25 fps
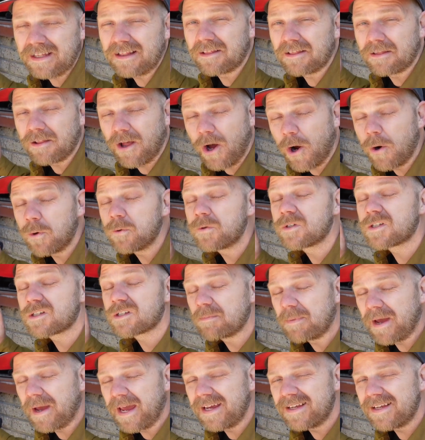low
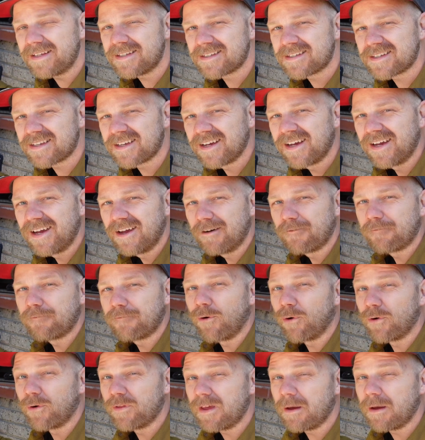space
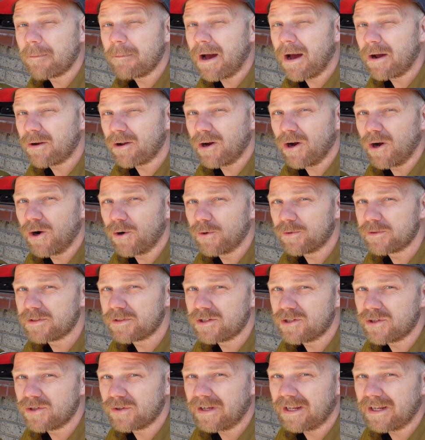for the amount of hose
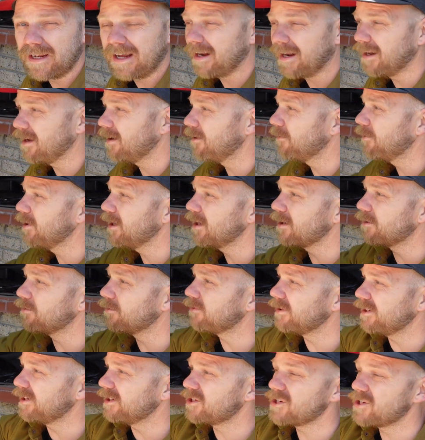that you get at it. We can
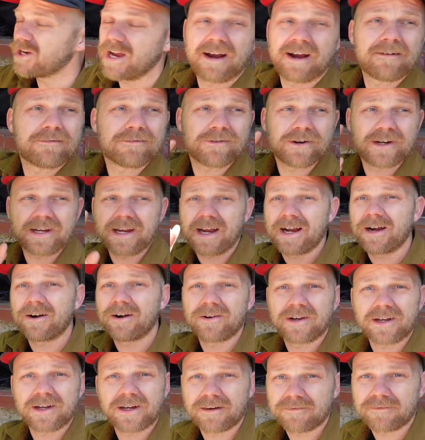reach every
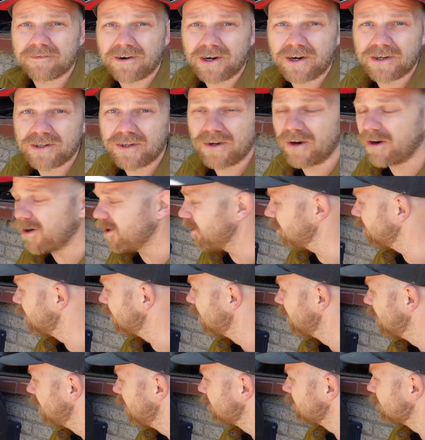area of our yard
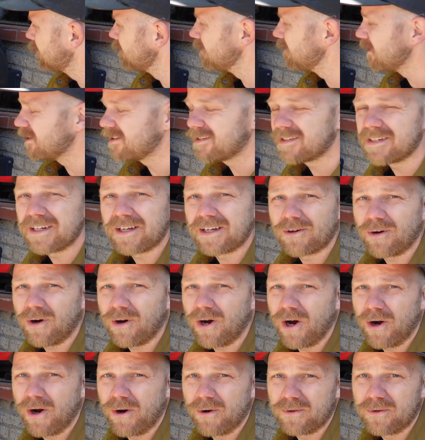from this single
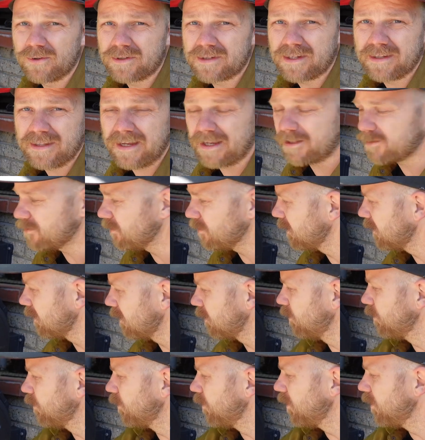hose, and that's really
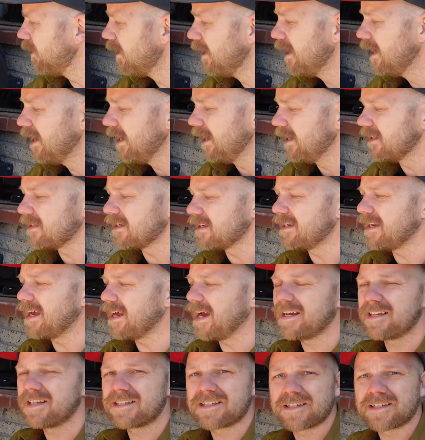cool. It's a
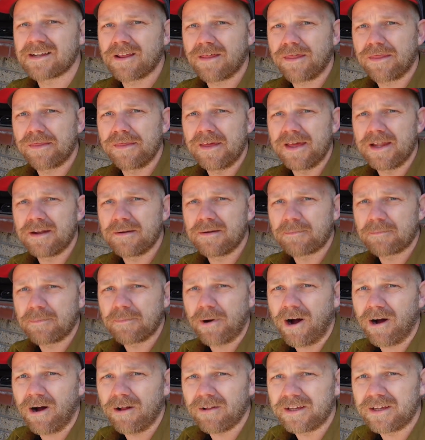nice thin
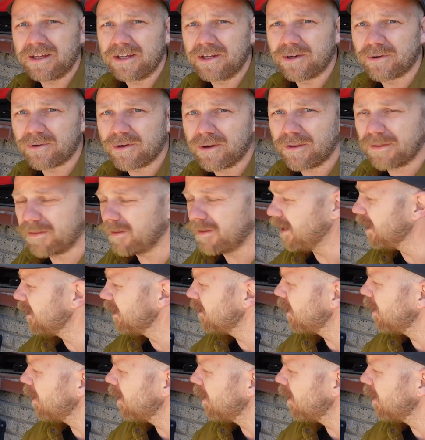polyurethane